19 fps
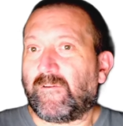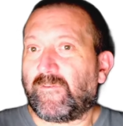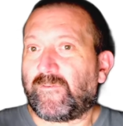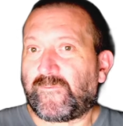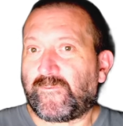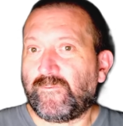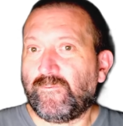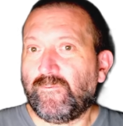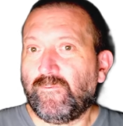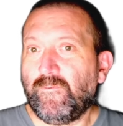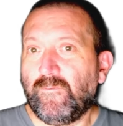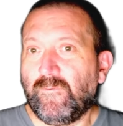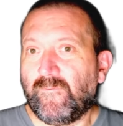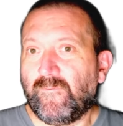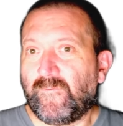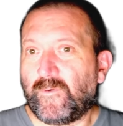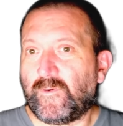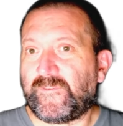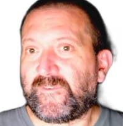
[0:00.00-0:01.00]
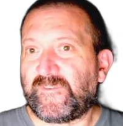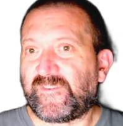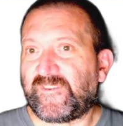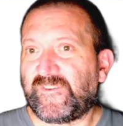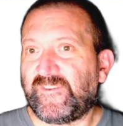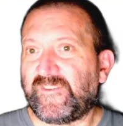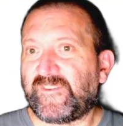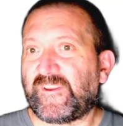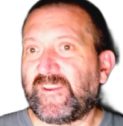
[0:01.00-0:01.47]
Two
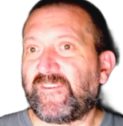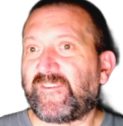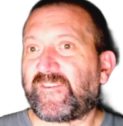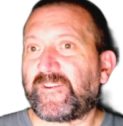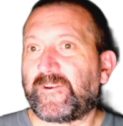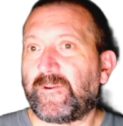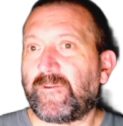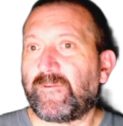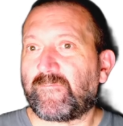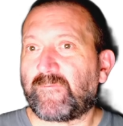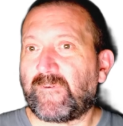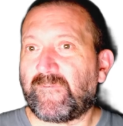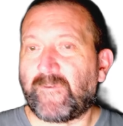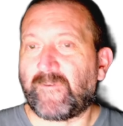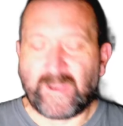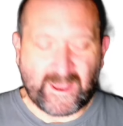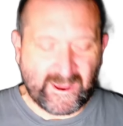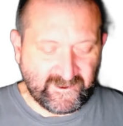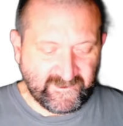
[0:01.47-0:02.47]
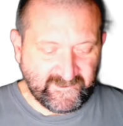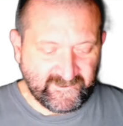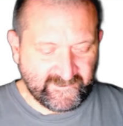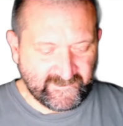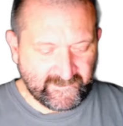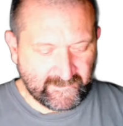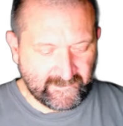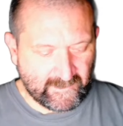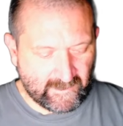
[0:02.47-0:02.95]
vertices incident with an
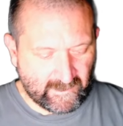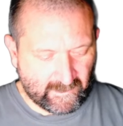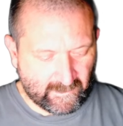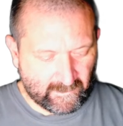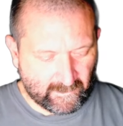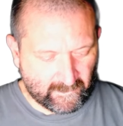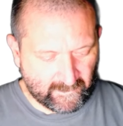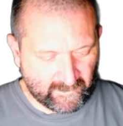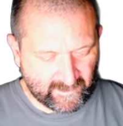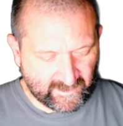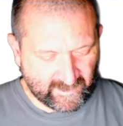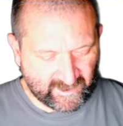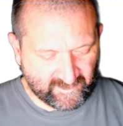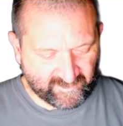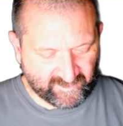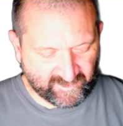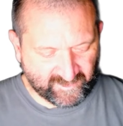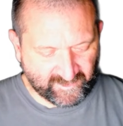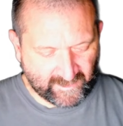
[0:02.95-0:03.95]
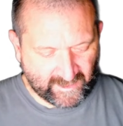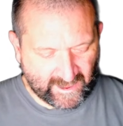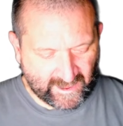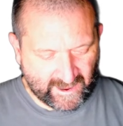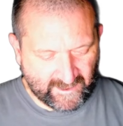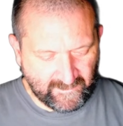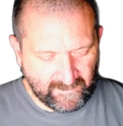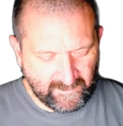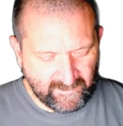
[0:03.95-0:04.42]
edge are its
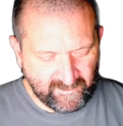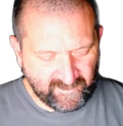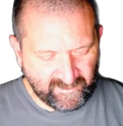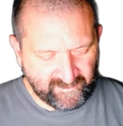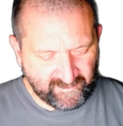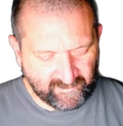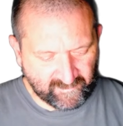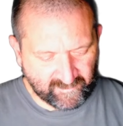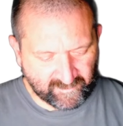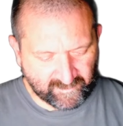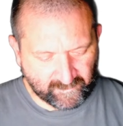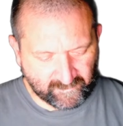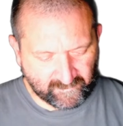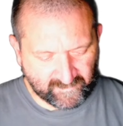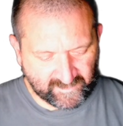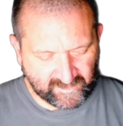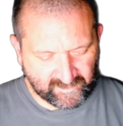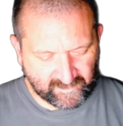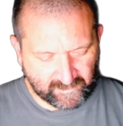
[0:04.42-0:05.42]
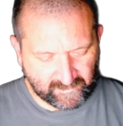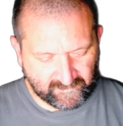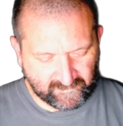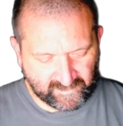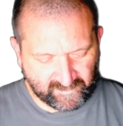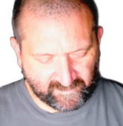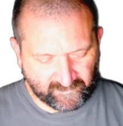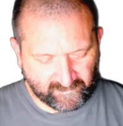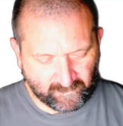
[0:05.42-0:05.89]
ends. So these are
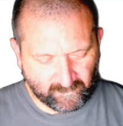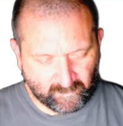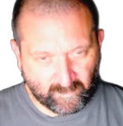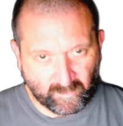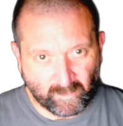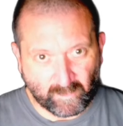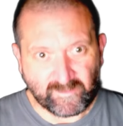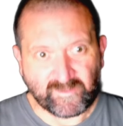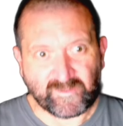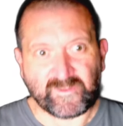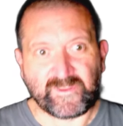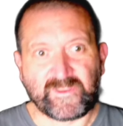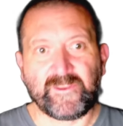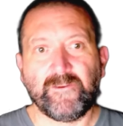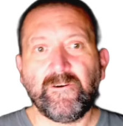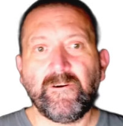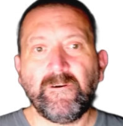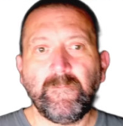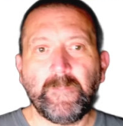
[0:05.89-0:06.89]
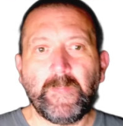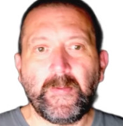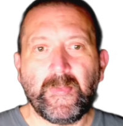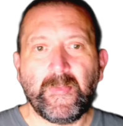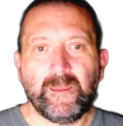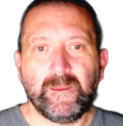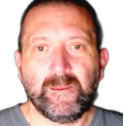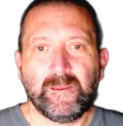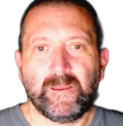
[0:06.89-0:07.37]
these 2 points here.
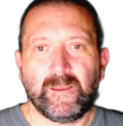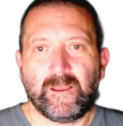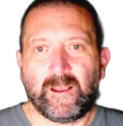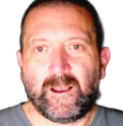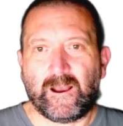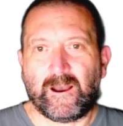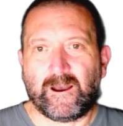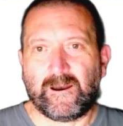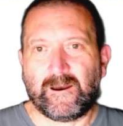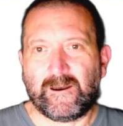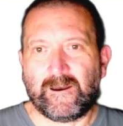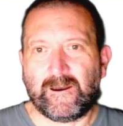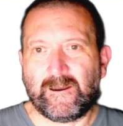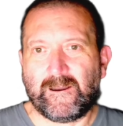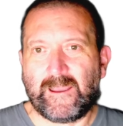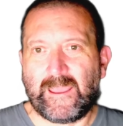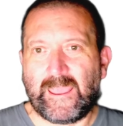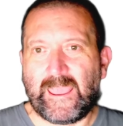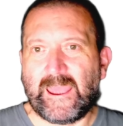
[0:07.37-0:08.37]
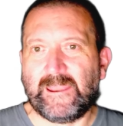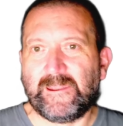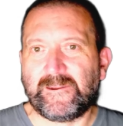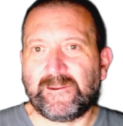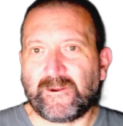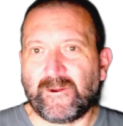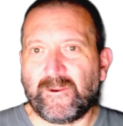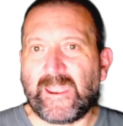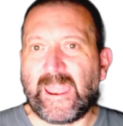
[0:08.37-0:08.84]

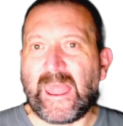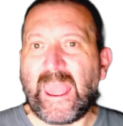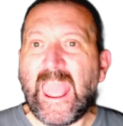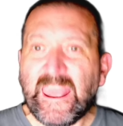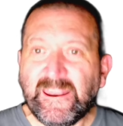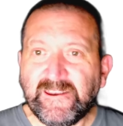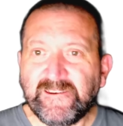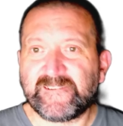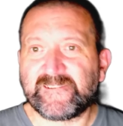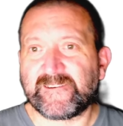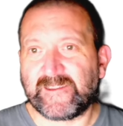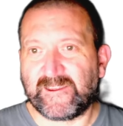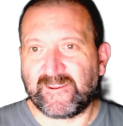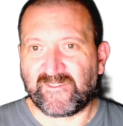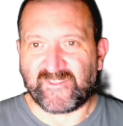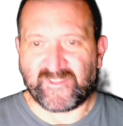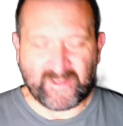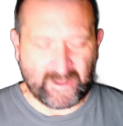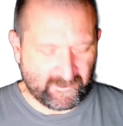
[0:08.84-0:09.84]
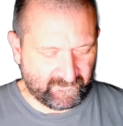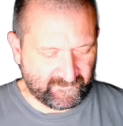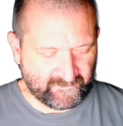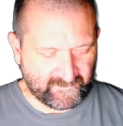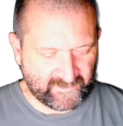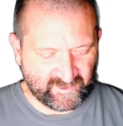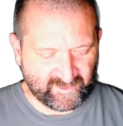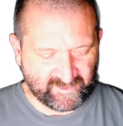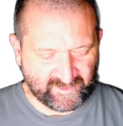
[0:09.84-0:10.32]
And an edge itself
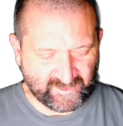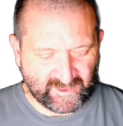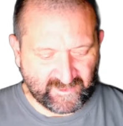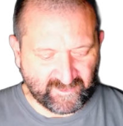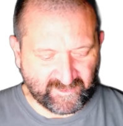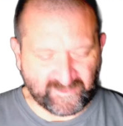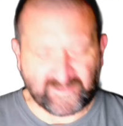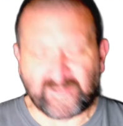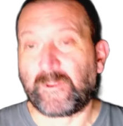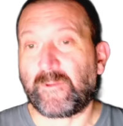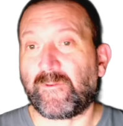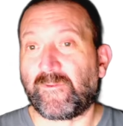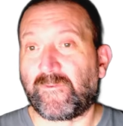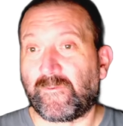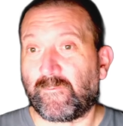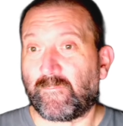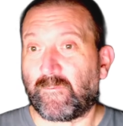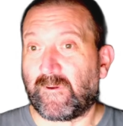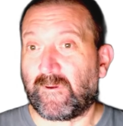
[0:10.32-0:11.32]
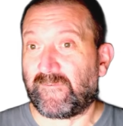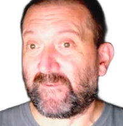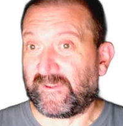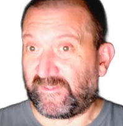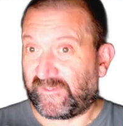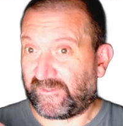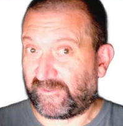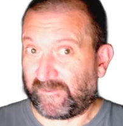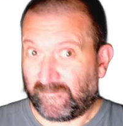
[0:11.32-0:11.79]
is incident with
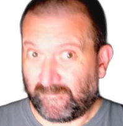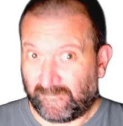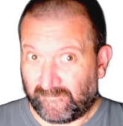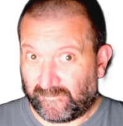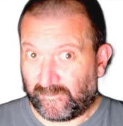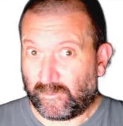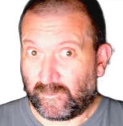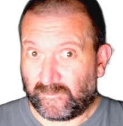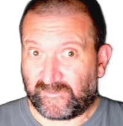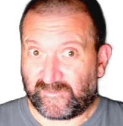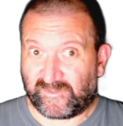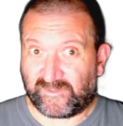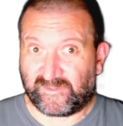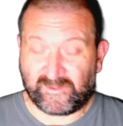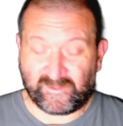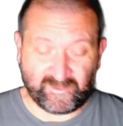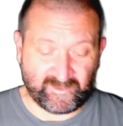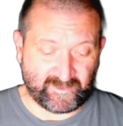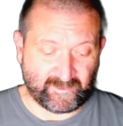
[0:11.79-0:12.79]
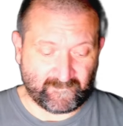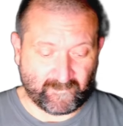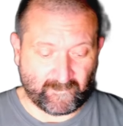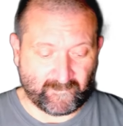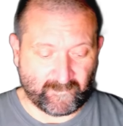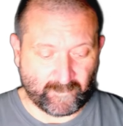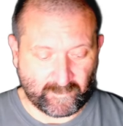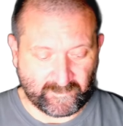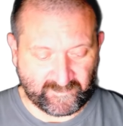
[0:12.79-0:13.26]
its vertices, the
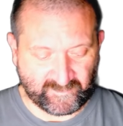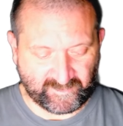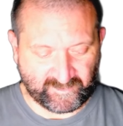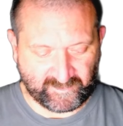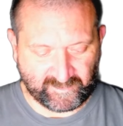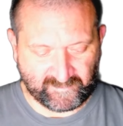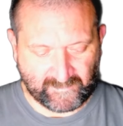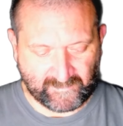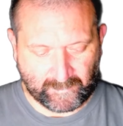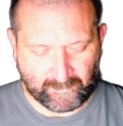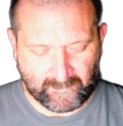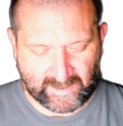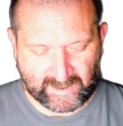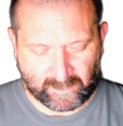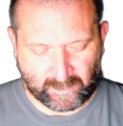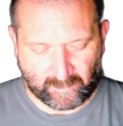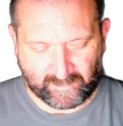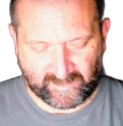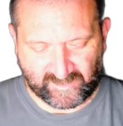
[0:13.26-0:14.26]
vertices that make up